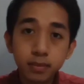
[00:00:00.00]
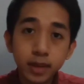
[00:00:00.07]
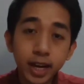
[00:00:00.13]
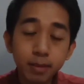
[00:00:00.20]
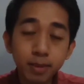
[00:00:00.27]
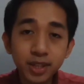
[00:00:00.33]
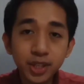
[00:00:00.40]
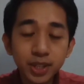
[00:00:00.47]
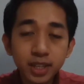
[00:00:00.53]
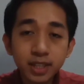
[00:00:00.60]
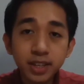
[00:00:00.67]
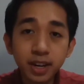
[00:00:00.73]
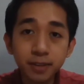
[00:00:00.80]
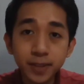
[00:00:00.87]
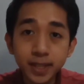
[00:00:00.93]
I'm Engineer
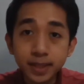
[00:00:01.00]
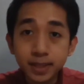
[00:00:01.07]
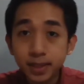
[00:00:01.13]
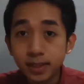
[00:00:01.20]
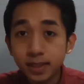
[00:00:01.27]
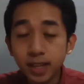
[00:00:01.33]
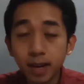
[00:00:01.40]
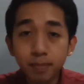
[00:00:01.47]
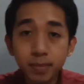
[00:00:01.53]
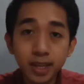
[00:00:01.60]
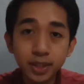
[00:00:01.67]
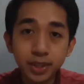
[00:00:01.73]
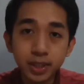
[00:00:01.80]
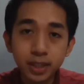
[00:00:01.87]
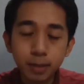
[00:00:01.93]
Charvin and this is
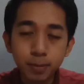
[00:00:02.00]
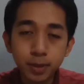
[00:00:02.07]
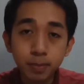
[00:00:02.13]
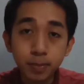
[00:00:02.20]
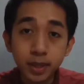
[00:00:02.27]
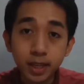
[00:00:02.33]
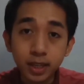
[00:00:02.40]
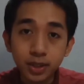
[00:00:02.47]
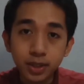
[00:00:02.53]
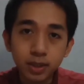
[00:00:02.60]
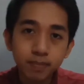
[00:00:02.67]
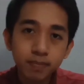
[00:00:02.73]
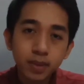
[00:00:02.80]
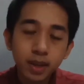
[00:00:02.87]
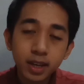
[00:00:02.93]
Topnotcher Tips PH,
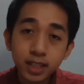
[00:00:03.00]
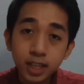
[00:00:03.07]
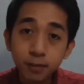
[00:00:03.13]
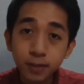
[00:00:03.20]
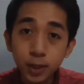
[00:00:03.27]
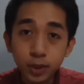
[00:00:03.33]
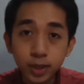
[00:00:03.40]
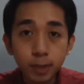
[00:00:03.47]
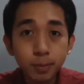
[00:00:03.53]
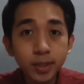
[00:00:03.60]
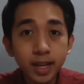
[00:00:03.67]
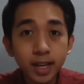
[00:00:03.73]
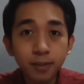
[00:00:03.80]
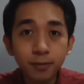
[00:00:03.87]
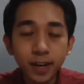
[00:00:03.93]
giving you
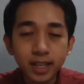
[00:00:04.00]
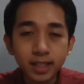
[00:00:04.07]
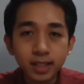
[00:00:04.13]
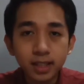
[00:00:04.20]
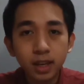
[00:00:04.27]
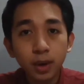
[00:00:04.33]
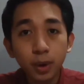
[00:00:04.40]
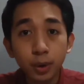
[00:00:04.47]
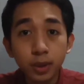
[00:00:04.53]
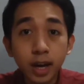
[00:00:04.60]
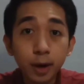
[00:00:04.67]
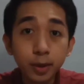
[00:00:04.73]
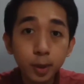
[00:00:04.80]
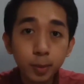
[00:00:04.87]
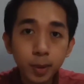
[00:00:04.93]
tips and advice on
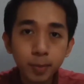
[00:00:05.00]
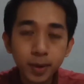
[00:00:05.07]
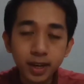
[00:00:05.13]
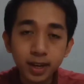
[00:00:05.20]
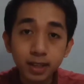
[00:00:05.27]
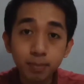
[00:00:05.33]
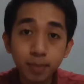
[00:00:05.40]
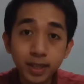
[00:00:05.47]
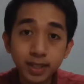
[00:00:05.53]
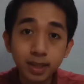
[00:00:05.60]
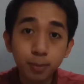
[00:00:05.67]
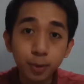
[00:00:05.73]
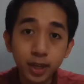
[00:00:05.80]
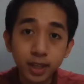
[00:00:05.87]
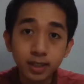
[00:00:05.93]
how to prepare and pass
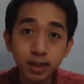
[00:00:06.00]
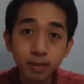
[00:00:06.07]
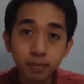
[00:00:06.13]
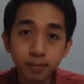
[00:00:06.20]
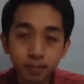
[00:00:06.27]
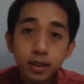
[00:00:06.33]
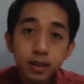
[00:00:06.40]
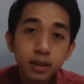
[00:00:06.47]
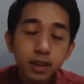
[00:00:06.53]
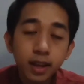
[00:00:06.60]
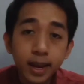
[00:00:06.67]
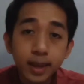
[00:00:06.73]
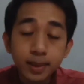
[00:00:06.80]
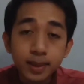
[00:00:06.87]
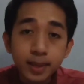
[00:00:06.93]
the board exam.
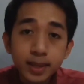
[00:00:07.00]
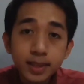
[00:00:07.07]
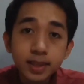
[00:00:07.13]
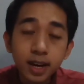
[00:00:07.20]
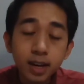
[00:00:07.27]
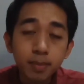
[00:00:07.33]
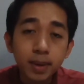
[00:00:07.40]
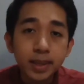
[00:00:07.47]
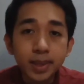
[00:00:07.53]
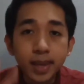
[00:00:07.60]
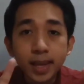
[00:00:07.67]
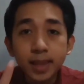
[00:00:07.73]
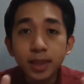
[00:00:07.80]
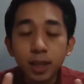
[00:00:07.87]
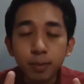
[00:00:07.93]
And these are my
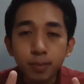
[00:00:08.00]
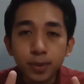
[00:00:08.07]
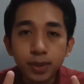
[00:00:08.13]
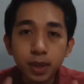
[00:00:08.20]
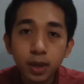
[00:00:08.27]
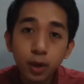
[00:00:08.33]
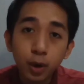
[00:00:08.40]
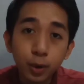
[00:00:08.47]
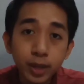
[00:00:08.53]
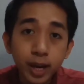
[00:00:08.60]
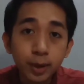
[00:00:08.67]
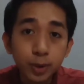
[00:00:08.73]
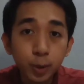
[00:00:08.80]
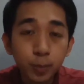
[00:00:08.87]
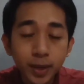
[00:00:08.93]
10 tips on
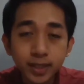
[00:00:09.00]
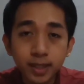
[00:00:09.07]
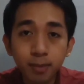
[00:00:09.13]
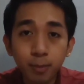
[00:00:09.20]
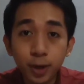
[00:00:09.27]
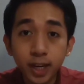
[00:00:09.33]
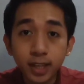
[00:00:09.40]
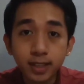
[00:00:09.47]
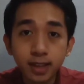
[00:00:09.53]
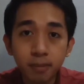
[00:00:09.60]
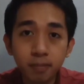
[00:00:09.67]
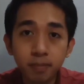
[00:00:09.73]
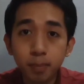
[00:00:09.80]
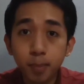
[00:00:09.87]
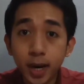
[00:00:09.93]
how to pass the board
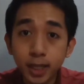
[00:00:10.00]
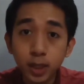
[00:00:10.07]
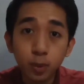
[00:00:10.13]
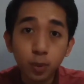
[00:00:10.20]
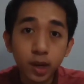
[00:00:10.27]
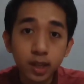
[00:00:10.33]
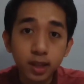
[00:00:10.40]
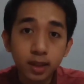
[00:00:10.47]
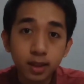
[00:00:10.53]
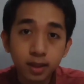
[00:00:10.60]
exam, part 1.